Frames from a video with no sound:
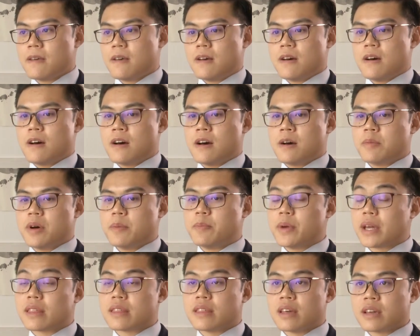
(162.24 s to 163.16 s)
A
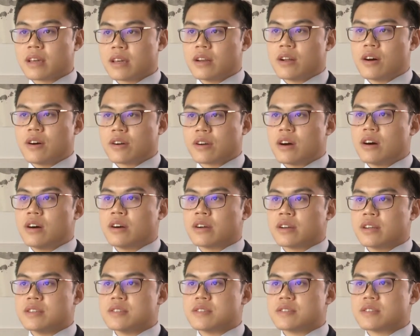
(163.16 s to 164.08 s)
big thing in Hong Kong
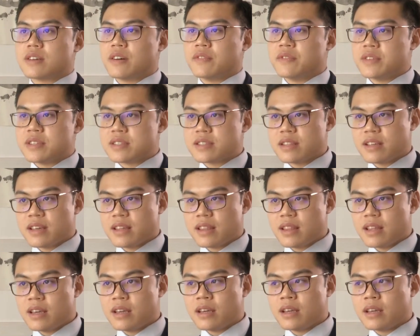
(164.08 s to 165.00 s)
is obviously
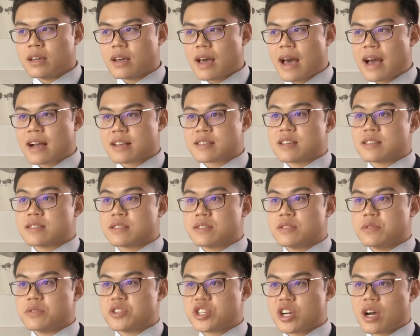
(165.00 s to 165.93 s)
the access
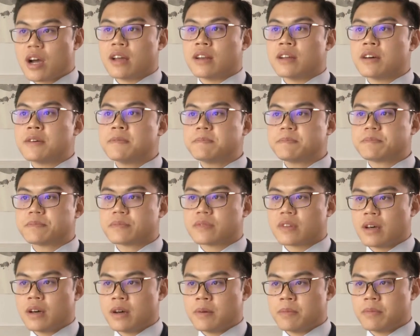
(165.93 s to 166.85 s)
to China,
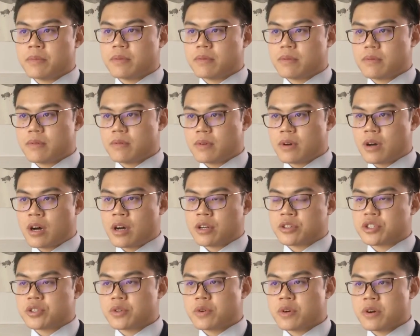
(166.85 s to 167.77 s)

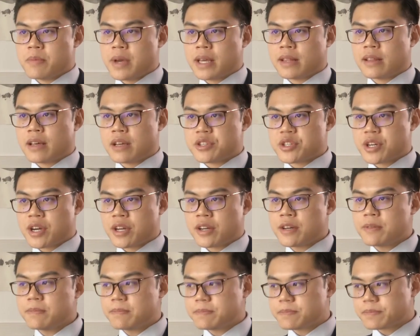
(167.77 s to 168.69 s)
onshore mainland
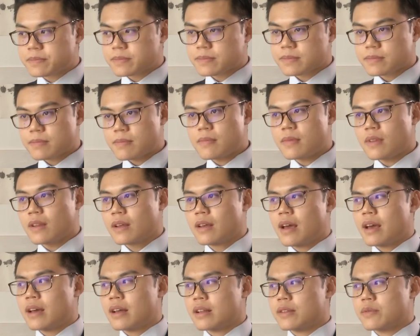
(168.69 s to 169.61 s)
China.
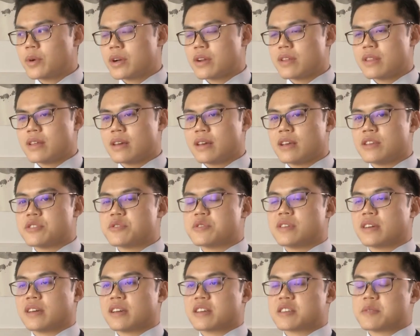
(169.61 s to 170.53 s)
And one of the
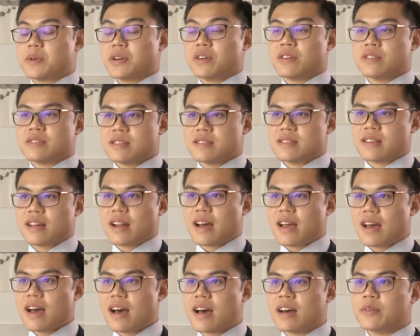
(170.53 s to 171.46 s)
interesting experiences that I
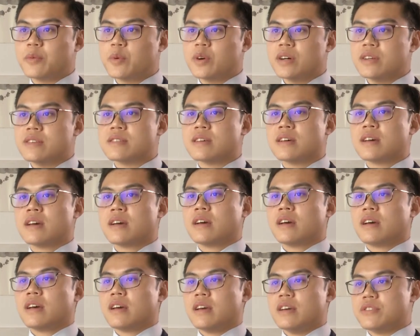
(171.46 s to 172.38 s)
had was
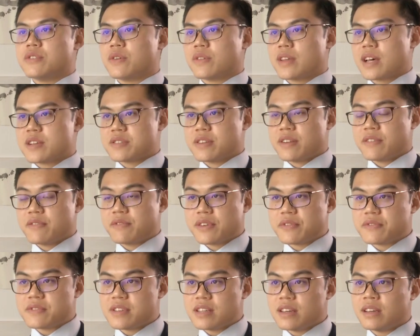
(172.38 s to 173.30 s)
in
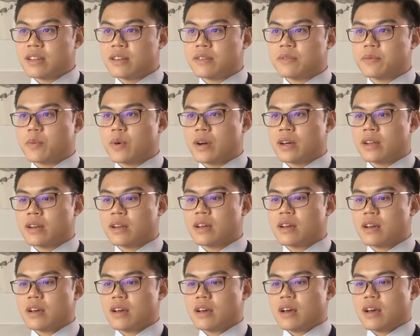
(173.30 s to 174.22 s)
2015 when
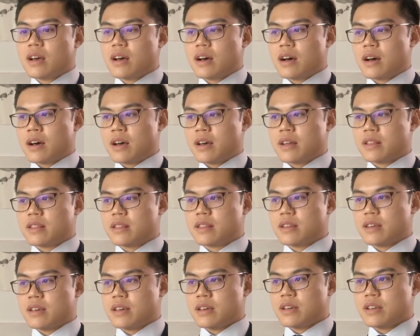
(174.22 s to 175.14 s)

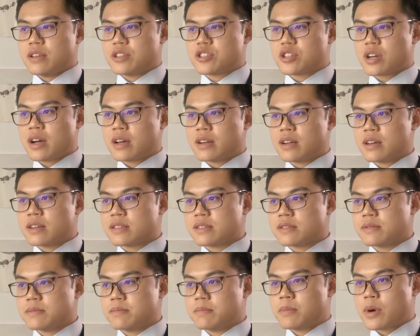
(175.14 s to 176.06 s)
the China
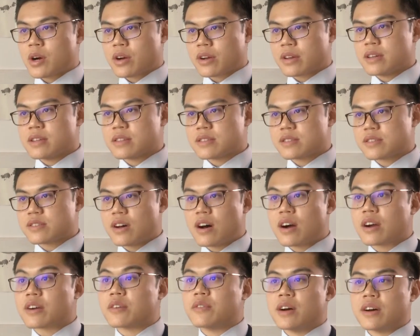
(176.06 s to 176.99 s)
market
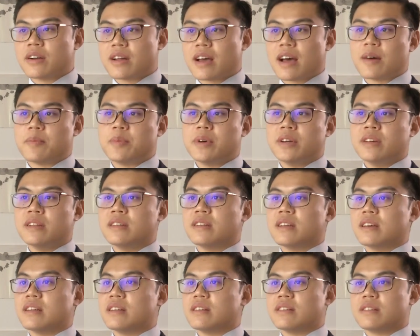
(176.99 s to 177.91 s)
stock rout happened
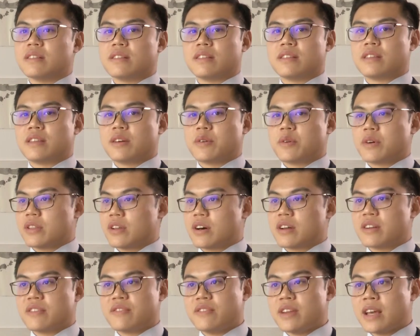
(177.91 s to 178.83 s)
and there were a
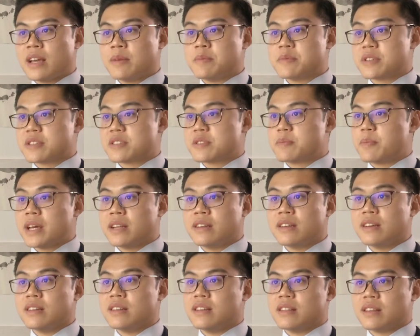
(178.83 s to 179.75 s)
lot of names
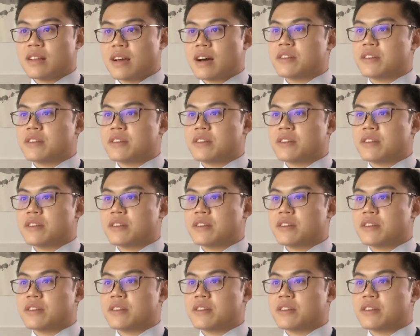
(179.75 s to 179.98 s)
suspended in the